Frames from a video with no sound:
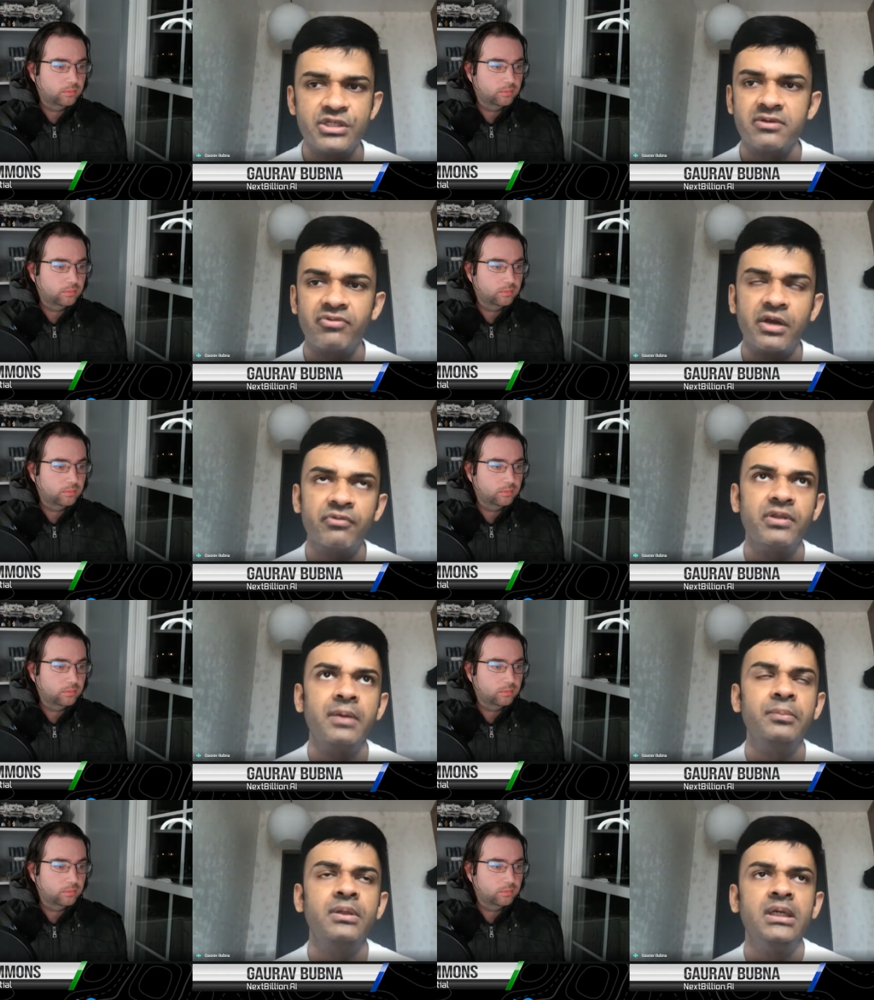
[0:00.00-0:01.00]
Speaker 1: is aware of
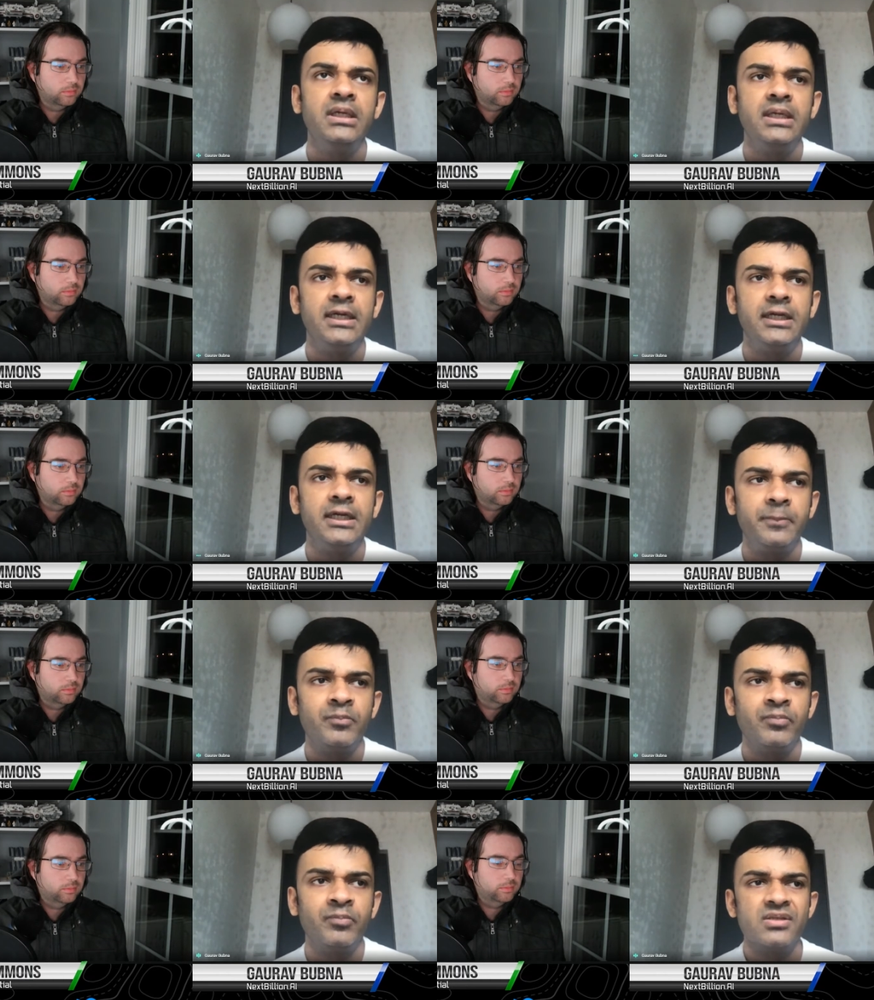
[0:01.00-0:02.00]
them. Uh,
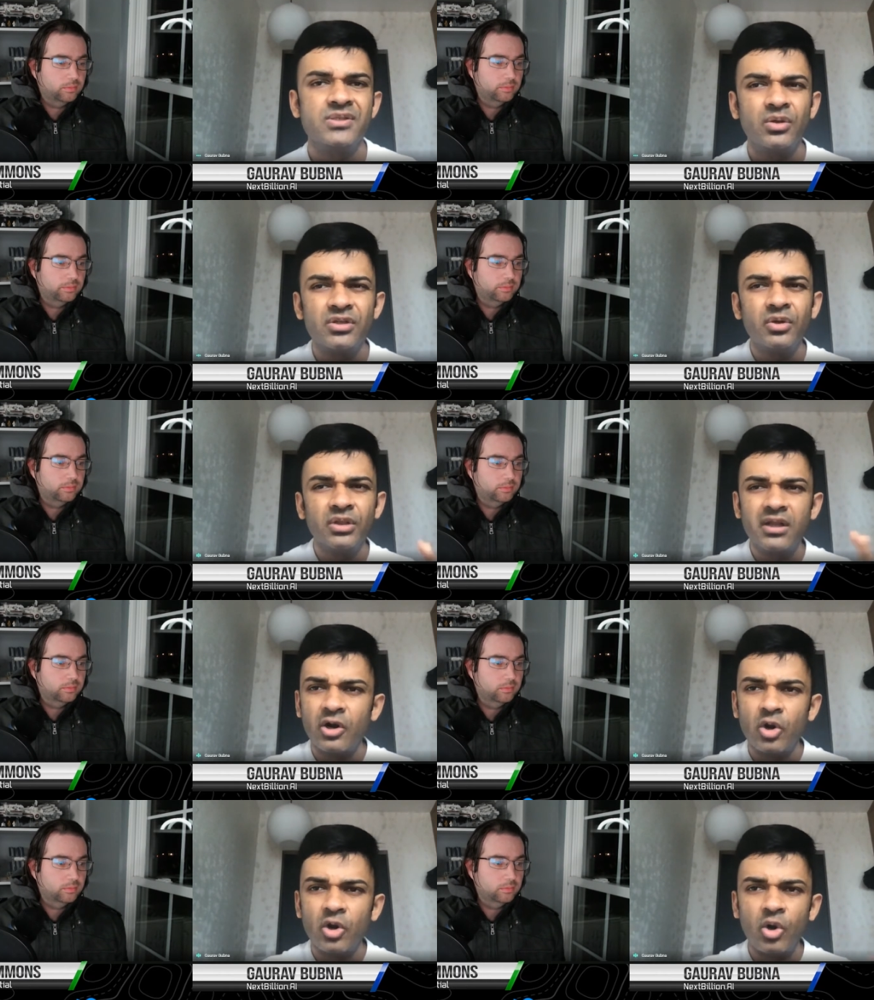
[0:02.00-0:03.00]
so, you know, there are
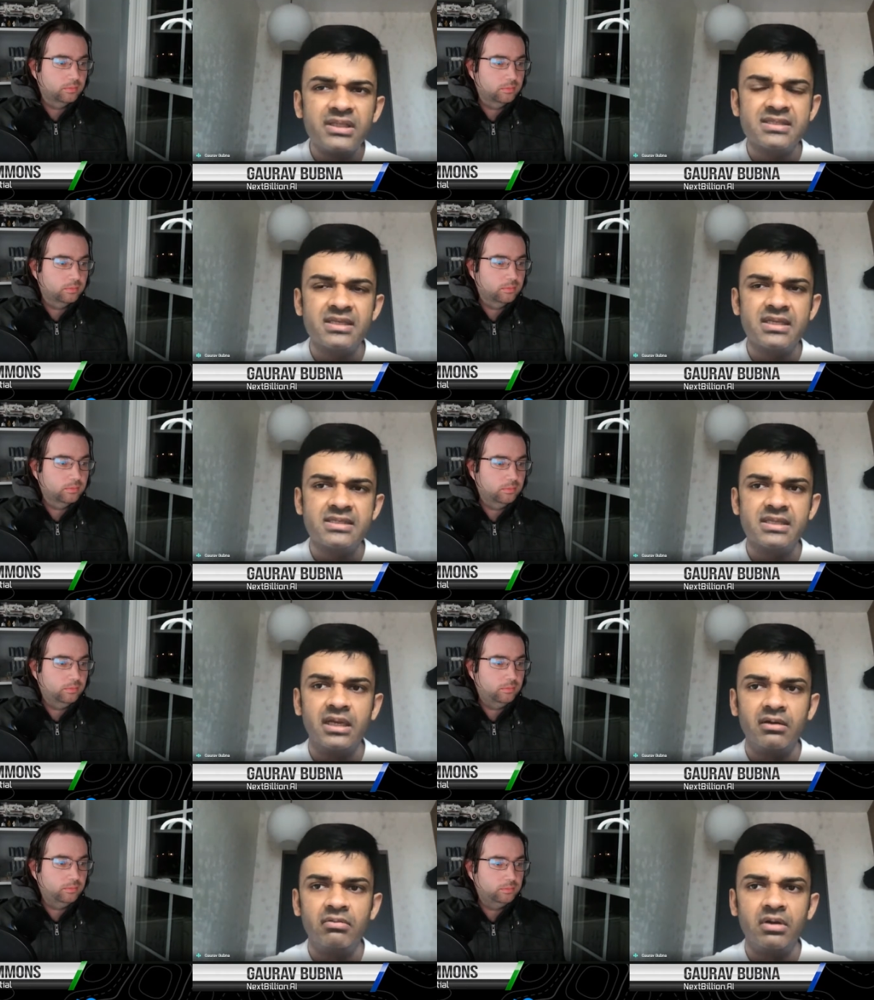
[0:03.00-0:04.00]
all these things,
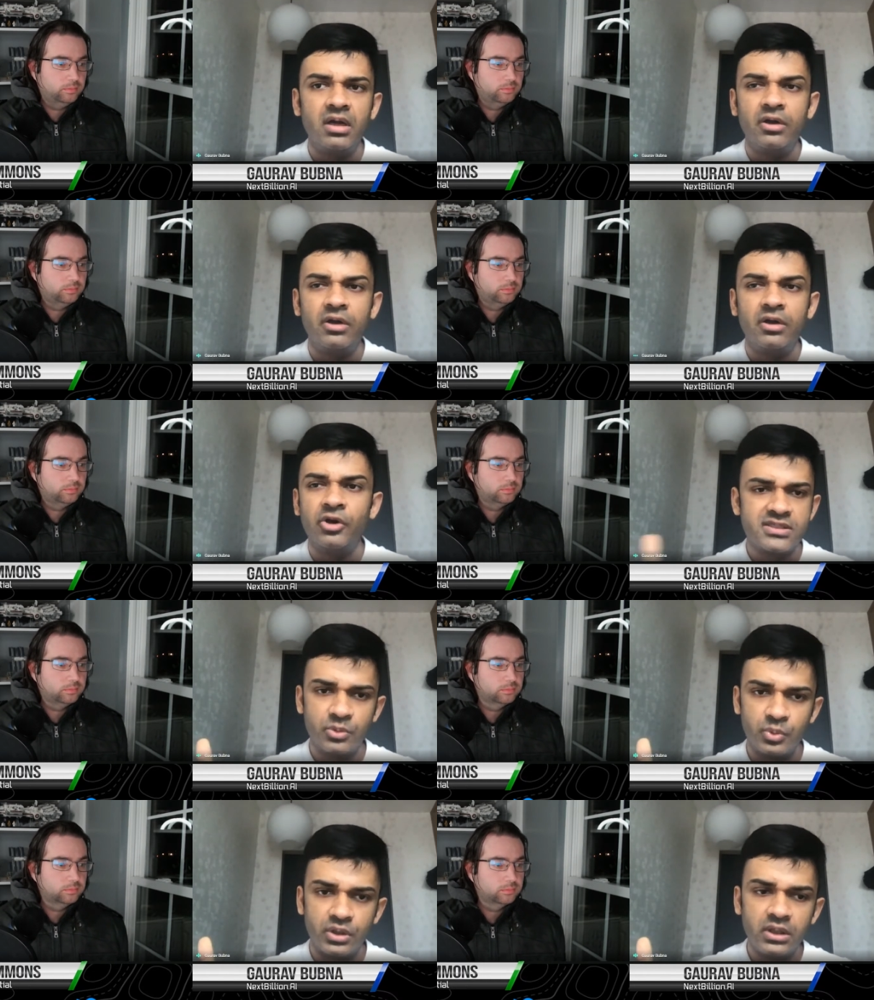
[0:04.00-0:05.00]
and across the
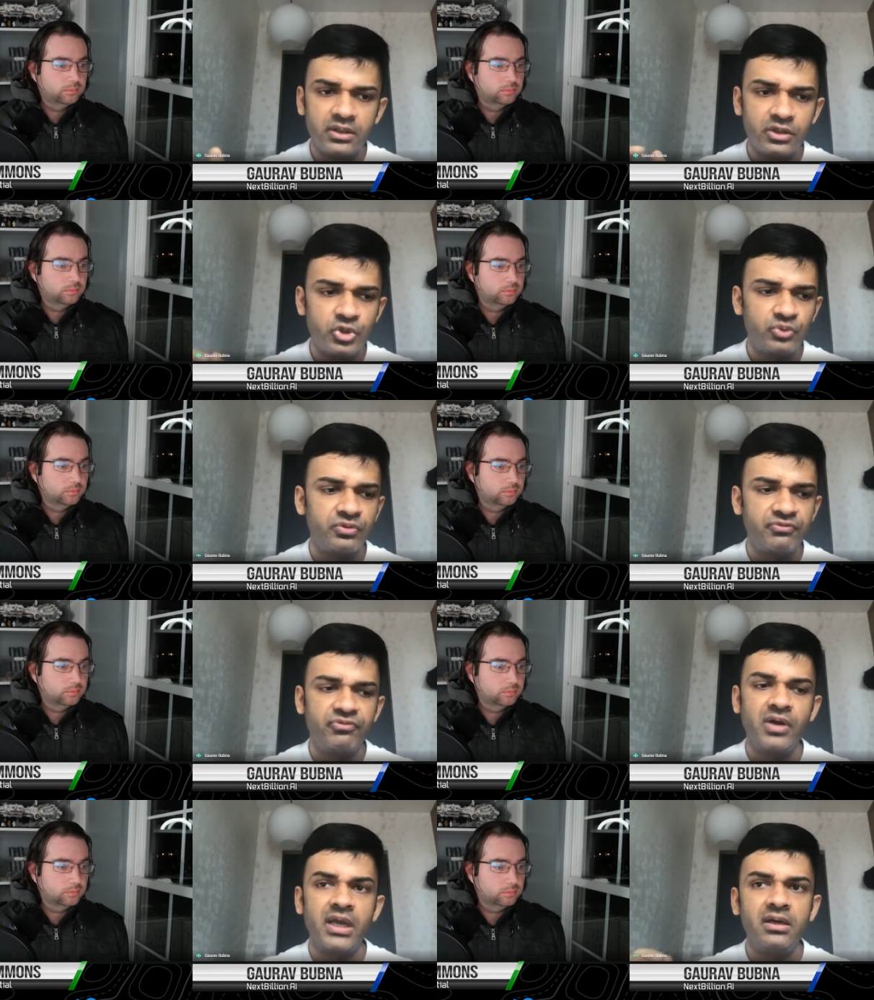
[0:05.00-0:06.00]
world, you would
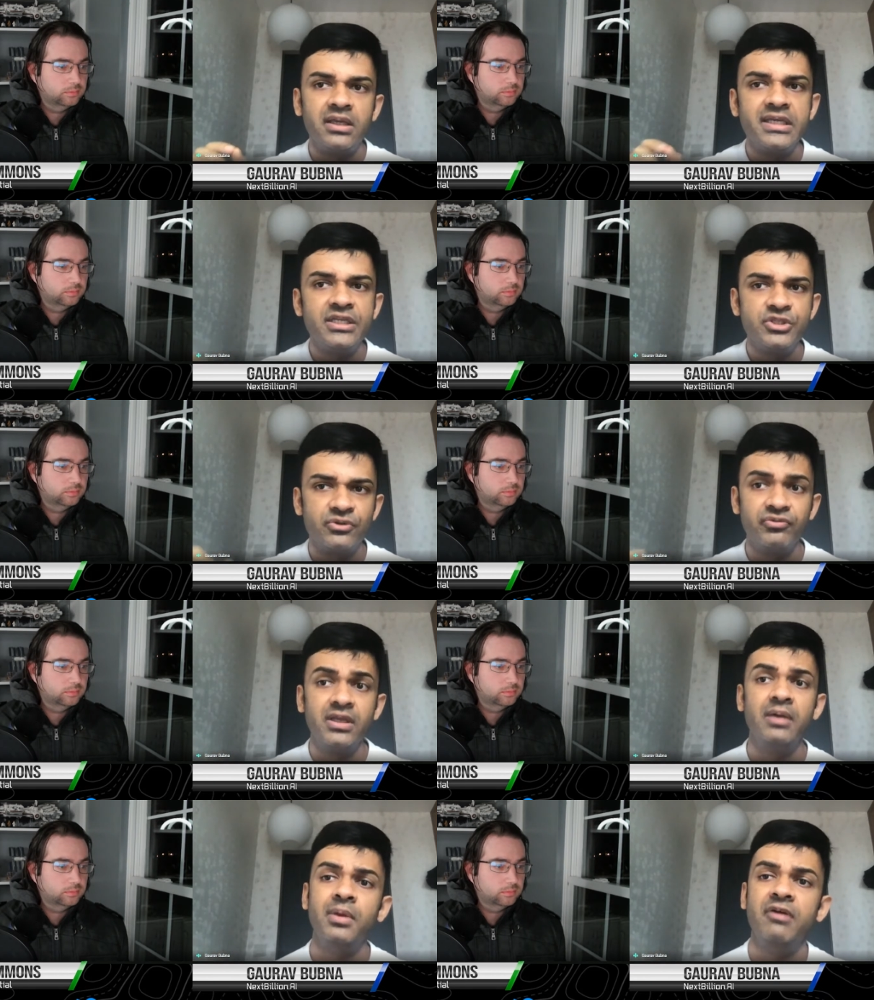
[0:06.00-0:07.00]
find each of
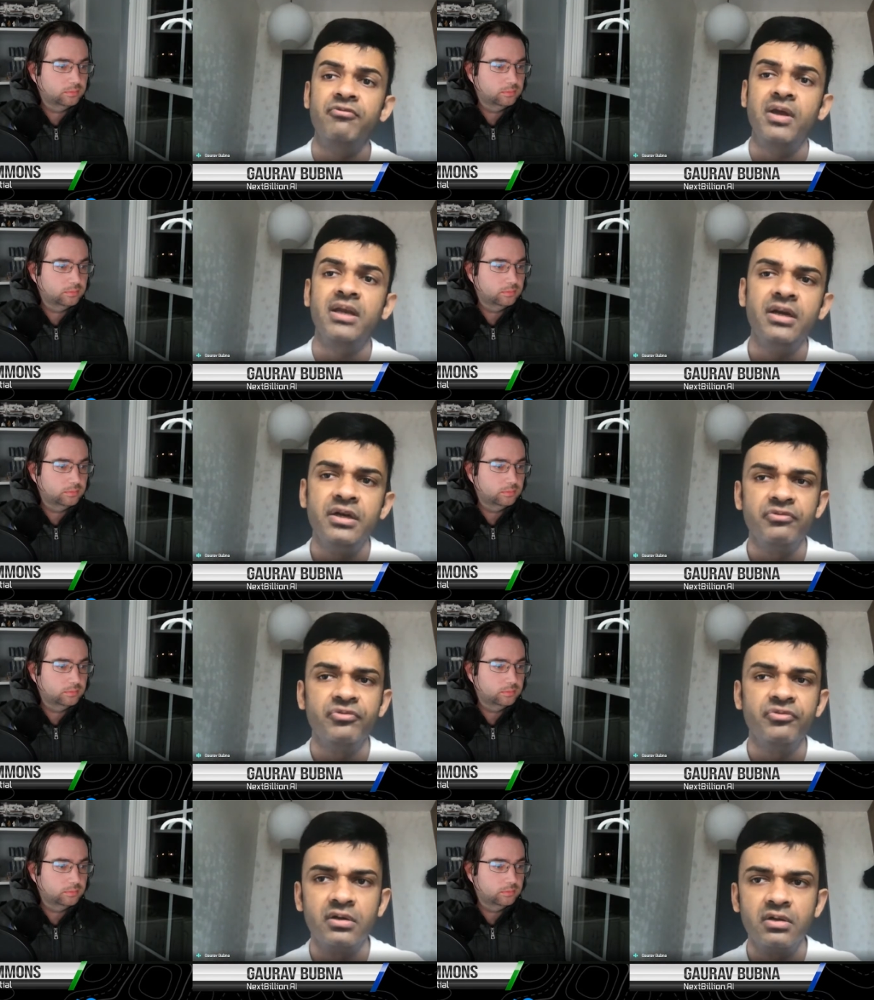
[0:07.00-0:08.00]
them have very
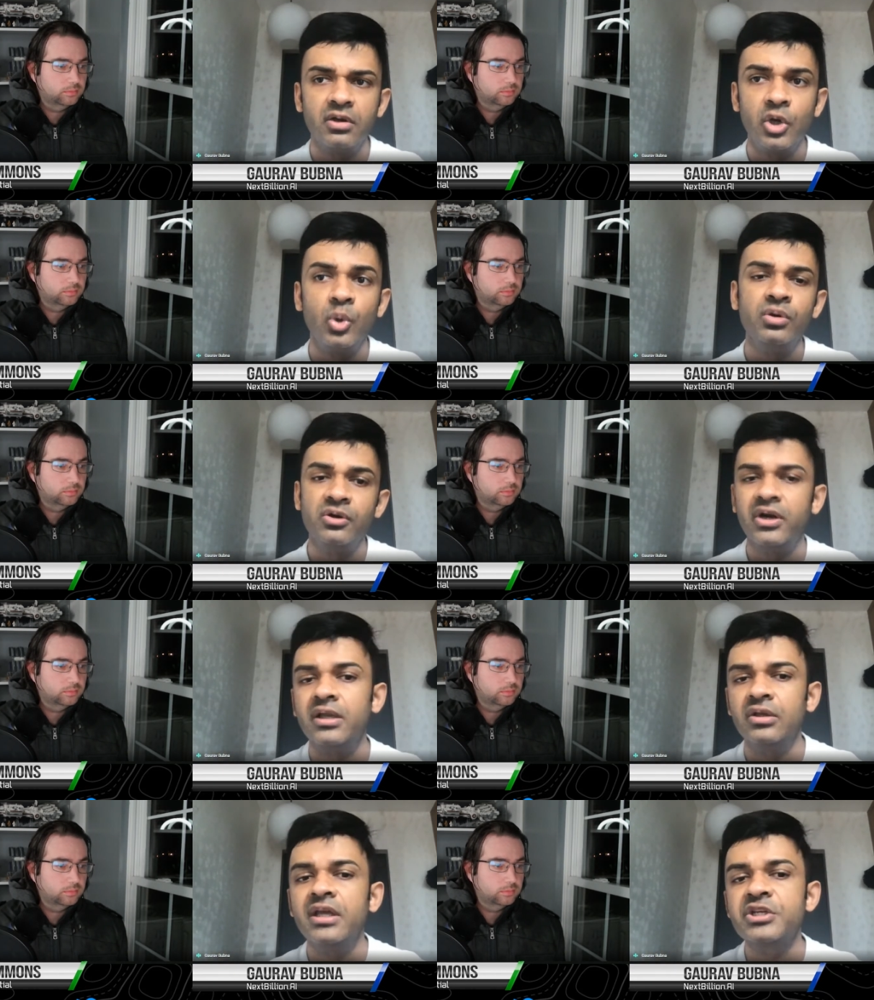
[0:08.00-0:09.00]
different local
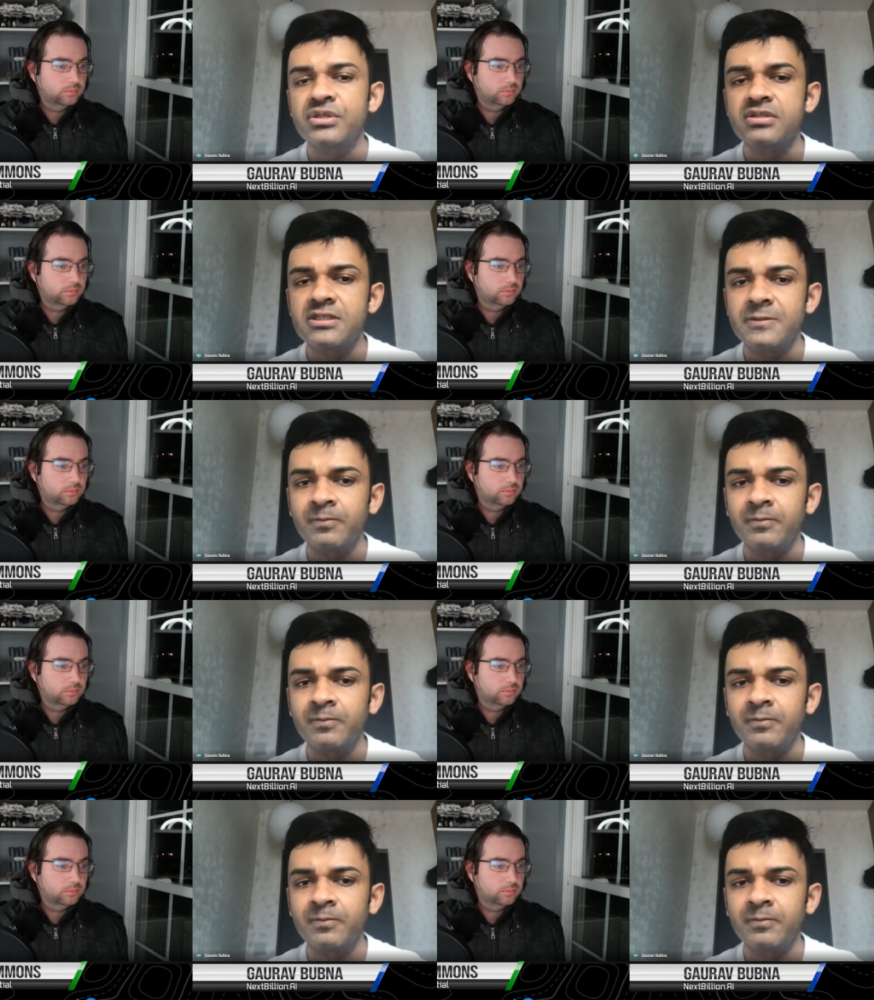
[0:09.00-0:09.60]
regulations.